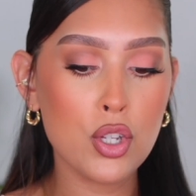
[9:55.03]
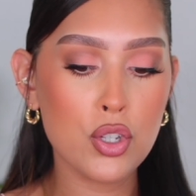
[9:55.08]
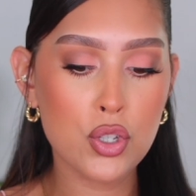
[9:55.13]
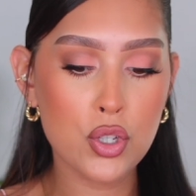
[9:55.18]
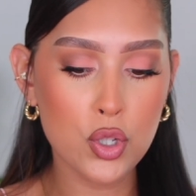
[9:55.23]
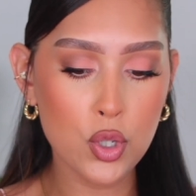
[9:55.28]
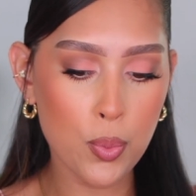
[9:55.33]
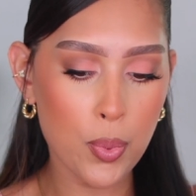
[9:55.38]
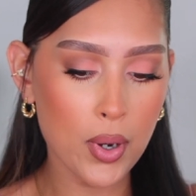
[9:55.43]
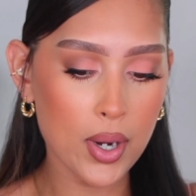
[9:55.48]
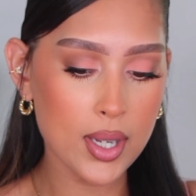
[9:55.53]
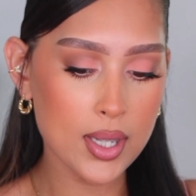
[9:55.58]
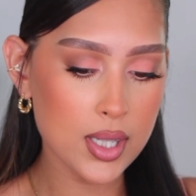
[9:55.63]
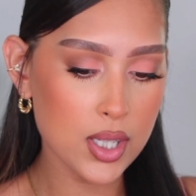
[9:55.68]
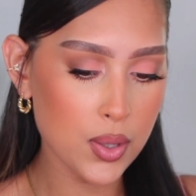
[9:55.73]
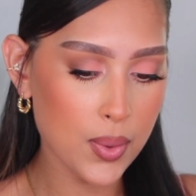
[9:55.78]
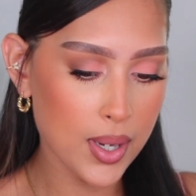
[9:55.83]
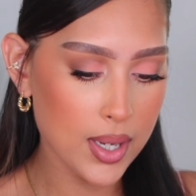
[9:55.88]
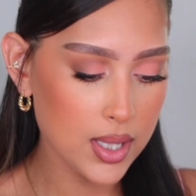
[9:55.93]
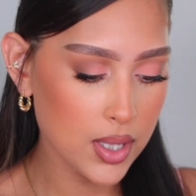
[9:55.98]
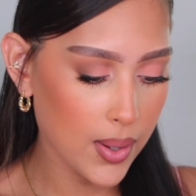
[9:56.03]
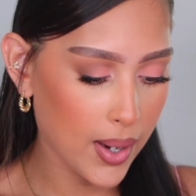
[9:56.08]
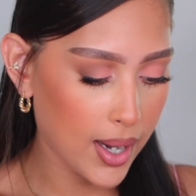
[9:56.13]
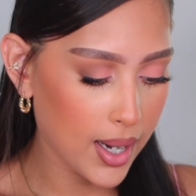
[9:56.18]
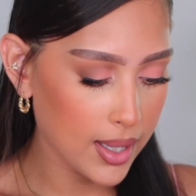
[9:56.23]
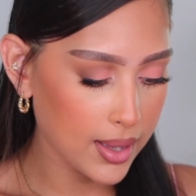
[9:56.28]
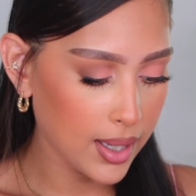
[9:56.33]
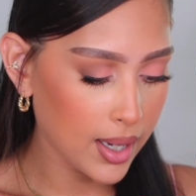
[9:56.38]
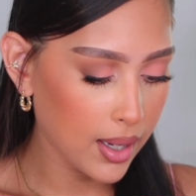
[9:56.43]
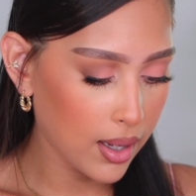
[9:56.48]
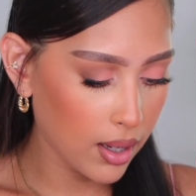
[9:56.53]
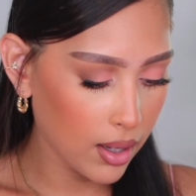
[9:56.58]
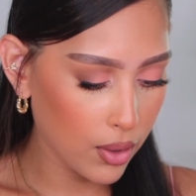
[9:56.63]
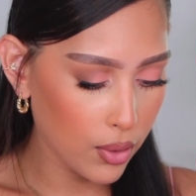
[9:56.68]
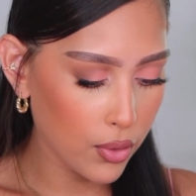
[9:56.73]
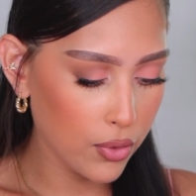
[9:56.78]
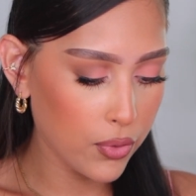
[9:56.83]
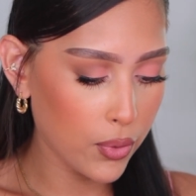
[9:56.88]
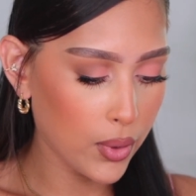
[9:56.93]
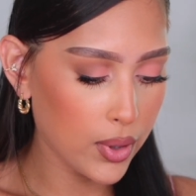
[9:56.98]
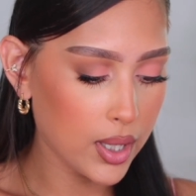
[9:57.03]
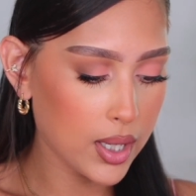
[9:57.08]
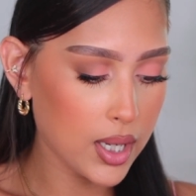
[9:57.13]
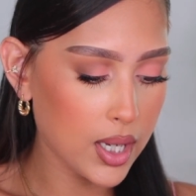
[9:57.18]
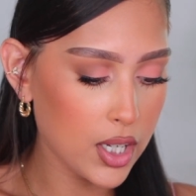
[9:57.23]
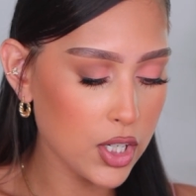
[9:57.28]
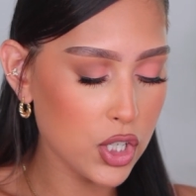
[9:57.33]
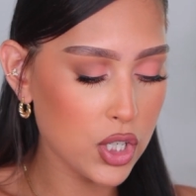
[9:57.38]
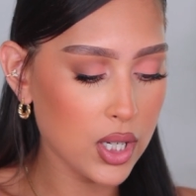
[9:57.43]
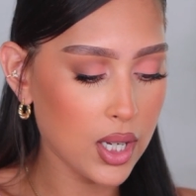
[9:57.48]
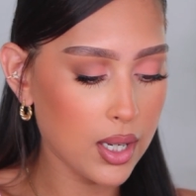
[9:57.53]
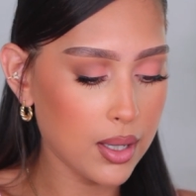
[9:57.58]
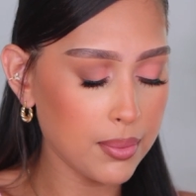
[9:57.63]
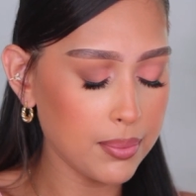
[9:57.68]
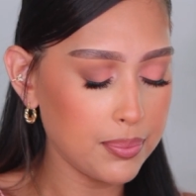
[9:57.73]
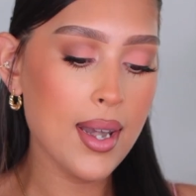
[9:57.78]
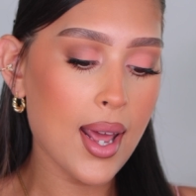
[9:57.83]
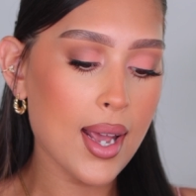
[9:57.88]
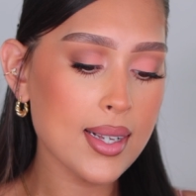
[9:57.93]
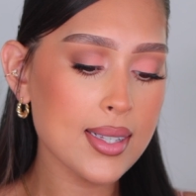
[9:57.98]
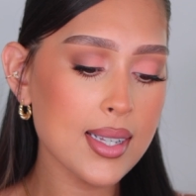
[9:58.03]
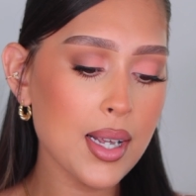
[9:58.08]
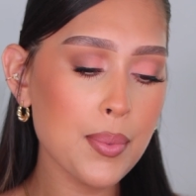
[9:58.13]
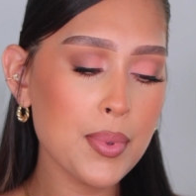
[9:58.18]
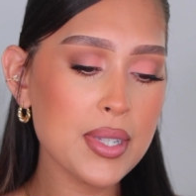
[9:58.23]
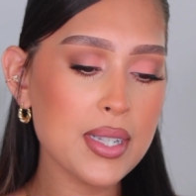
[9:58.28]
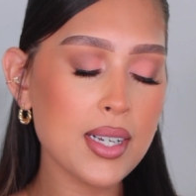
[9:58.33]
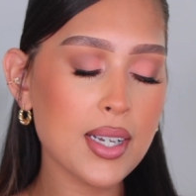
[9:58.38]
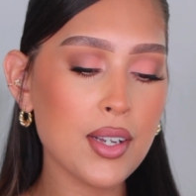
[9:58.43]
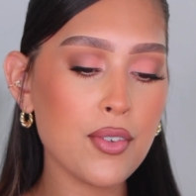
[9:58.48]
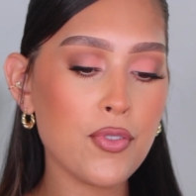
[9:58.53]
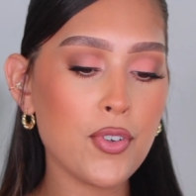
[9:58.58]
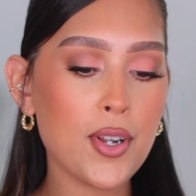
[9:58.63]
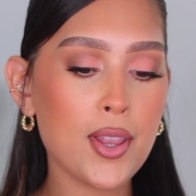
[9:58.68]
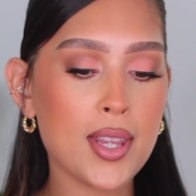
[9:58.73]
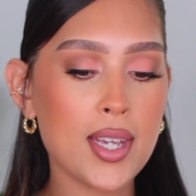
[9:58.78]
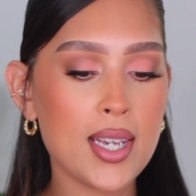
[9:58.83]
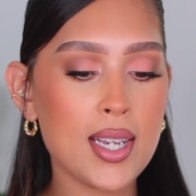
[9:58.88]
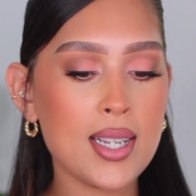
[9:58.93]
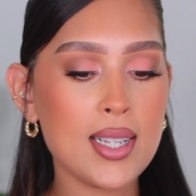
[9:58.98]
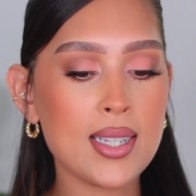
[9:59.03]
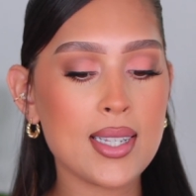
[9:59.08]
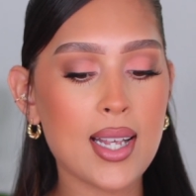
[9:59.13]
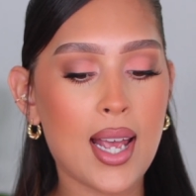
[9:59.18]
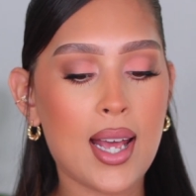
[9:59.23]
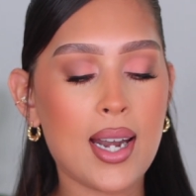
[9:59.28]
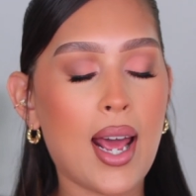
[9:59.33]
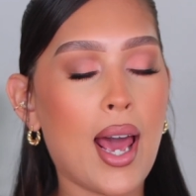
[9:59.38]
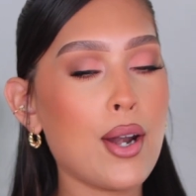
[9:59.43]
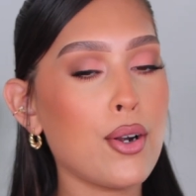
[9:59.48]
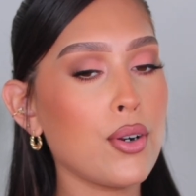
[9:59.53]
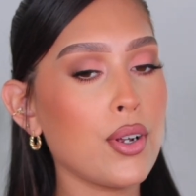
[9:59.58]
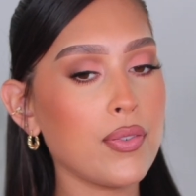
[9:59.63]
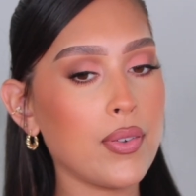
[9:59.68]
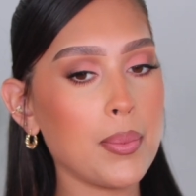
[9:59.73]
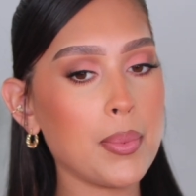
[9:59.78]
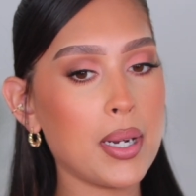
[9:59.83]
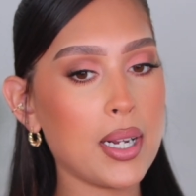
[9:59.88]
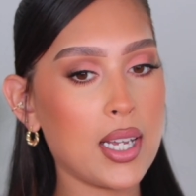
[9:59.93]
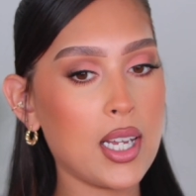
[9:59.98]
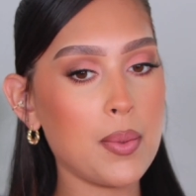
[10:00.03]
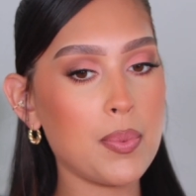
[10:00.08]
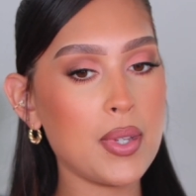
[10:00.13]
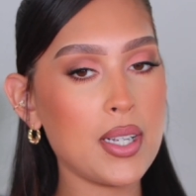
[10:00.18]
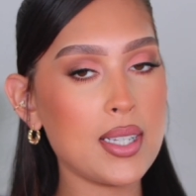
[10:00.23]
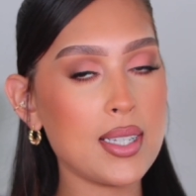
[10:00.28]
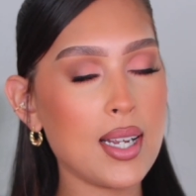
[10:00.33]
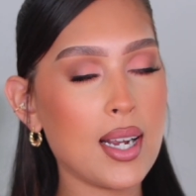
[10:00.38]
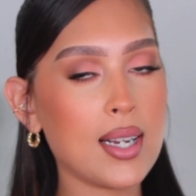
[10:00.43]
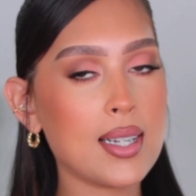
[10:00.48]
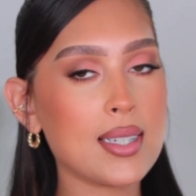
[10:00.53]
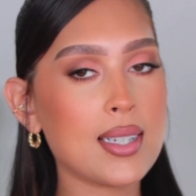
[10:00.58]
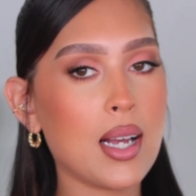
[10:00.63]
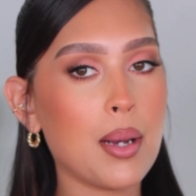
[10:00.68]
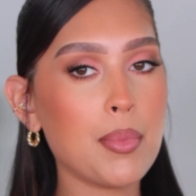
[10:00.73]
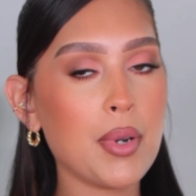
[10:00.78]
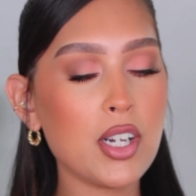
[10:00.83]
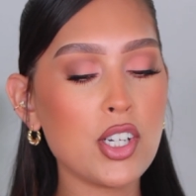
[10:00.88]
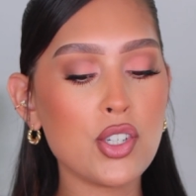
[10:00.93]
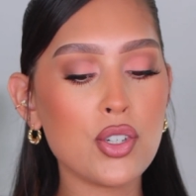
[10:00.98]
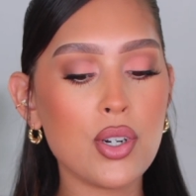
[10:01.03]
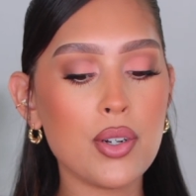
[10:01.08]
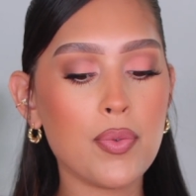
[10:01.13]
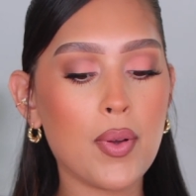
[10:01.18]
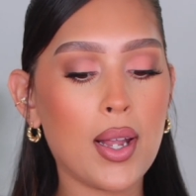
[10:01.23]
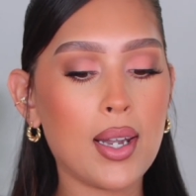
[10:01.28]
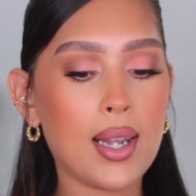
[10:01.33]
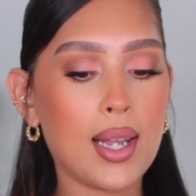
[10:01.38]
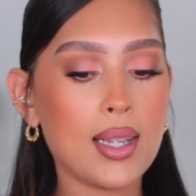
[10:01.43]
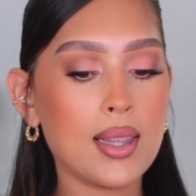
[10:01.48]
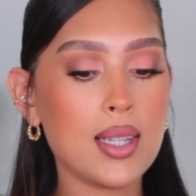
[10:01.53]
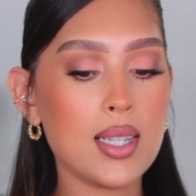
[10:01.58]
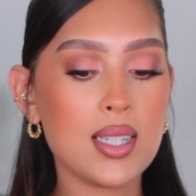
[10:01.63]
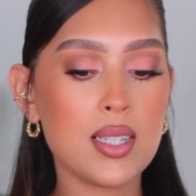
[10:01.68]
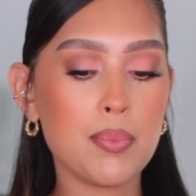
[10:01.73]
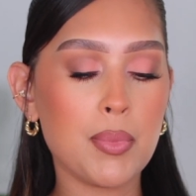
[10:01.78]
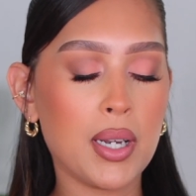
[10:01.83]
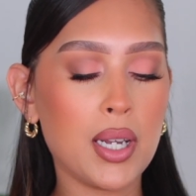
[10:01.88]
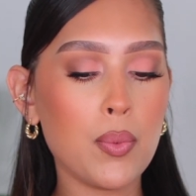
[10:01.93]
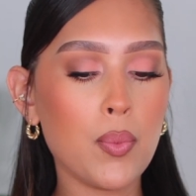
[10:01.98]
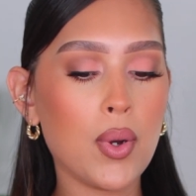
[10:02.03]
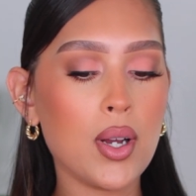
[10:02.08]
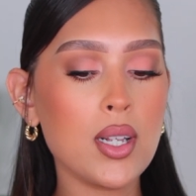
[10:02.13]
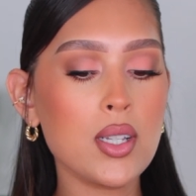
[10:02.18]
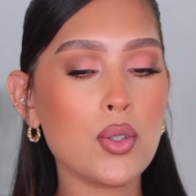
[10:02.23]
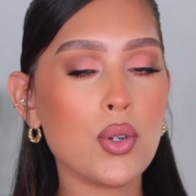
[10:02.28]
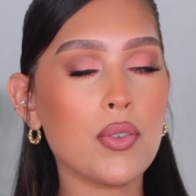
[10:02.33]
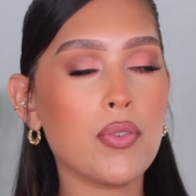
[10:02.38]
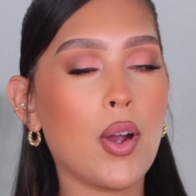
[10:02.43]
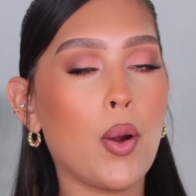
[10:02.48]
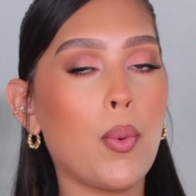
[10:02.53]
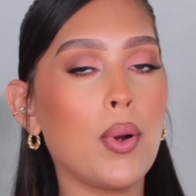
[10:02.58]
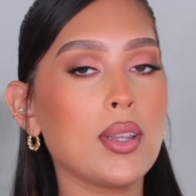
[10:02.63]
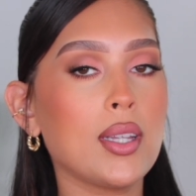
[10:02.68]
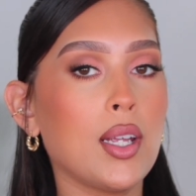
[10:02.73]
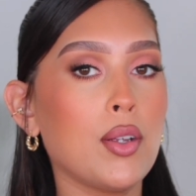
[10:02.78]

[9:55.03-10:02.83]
Super into it. So I got that candle for the kitchen. Next, I was looking for these. And I don't know if I'm going to keep these yet because I'm not sure if I like these mini ones or if I want